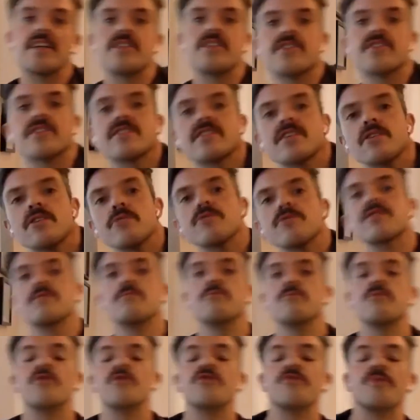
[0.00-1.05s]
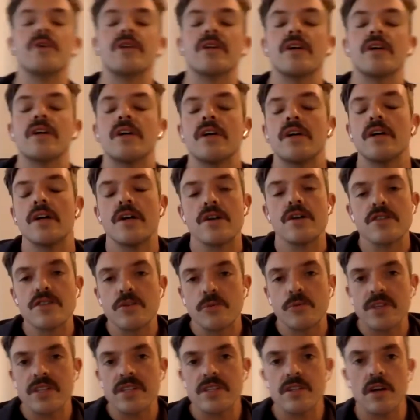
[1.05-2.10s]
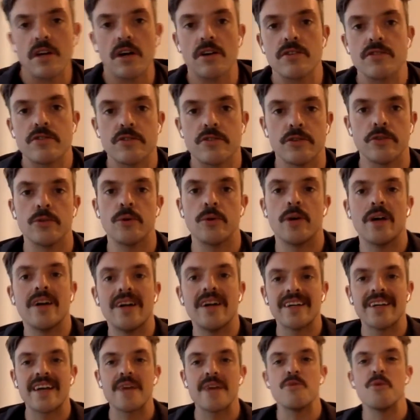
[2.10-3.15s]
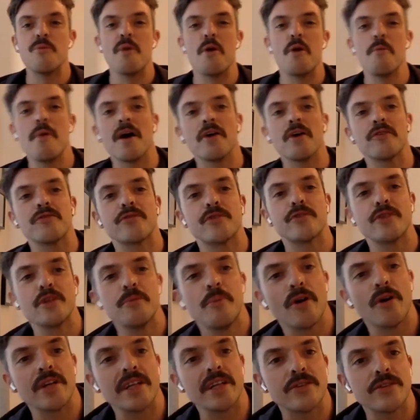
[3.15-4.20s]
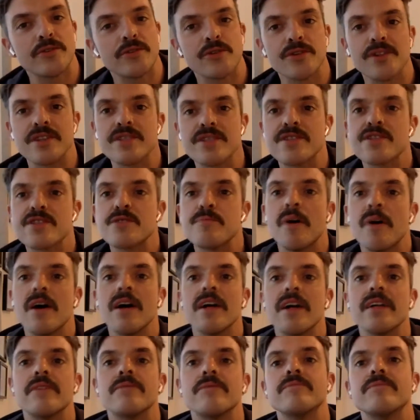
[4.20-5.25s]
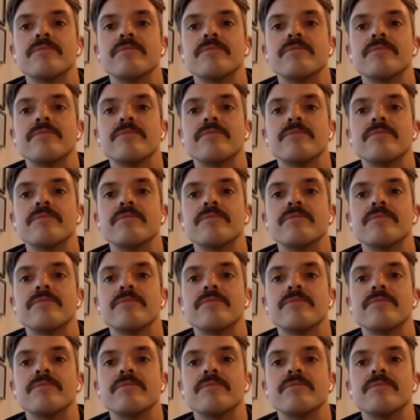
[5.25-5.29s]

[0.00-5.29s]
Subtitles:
just to use some movement so we start to get more mobile through the body and through the spine.